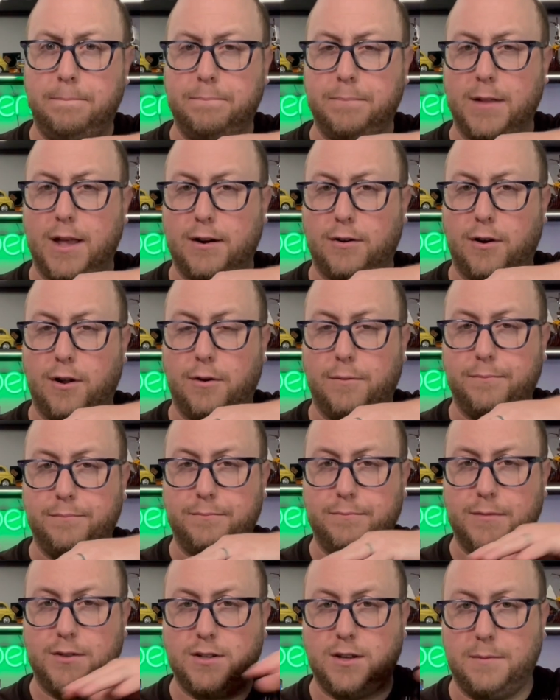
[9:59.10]
I don't know.
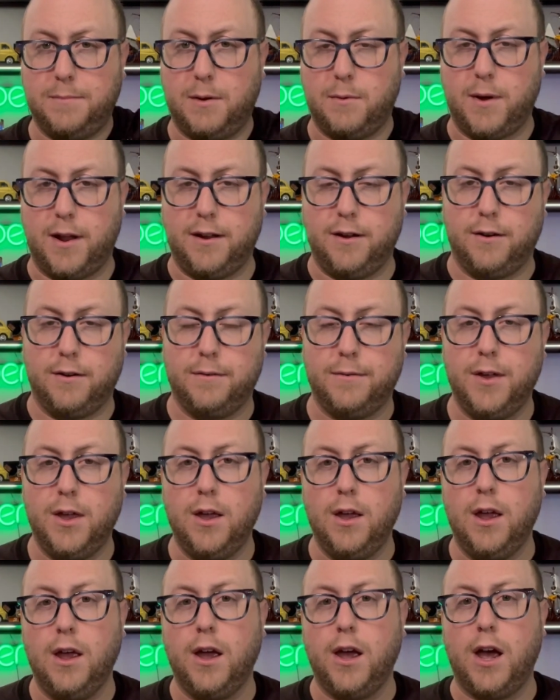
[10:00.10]
It's going to be right here.
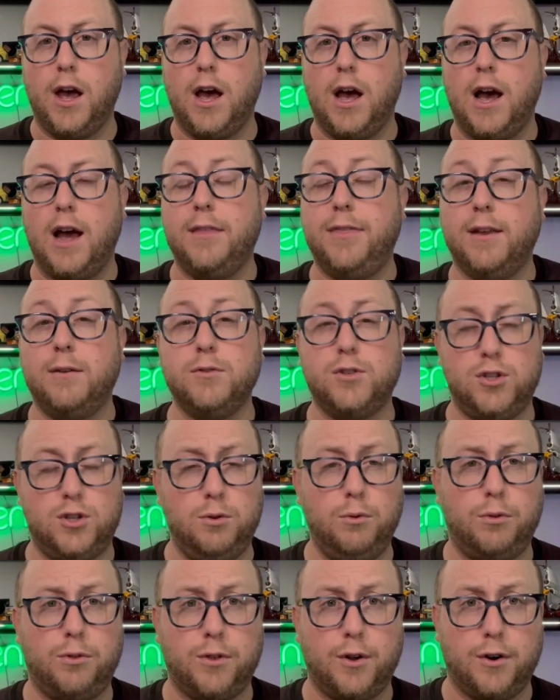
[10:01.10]
I think it was
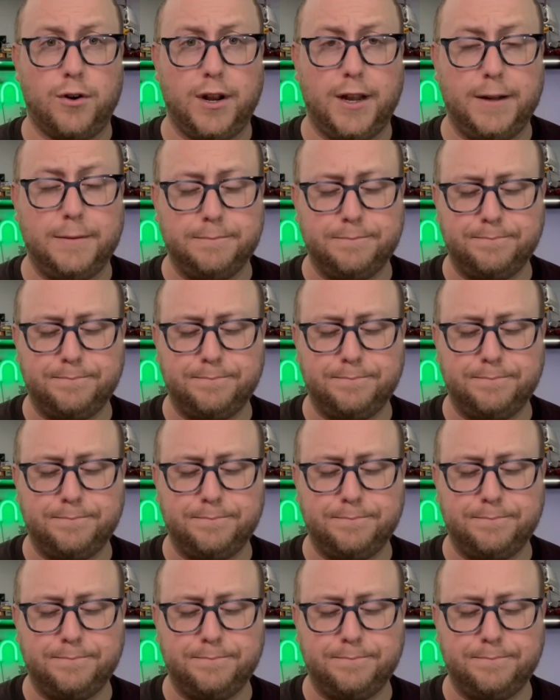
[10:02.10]
$230.